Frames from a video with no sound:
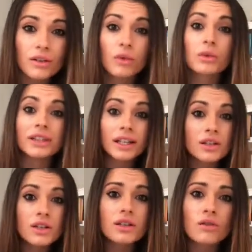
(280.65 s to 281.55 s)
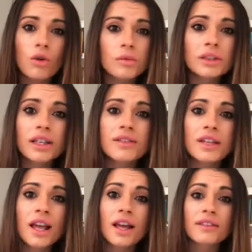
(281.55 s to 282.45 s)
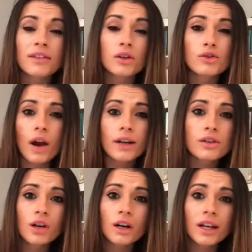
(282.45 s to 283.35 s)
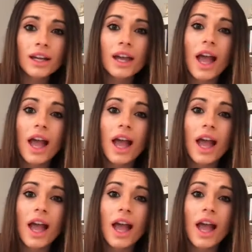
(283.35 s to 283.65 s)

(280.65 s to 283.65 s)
related to these core beliefs that they're trying to target,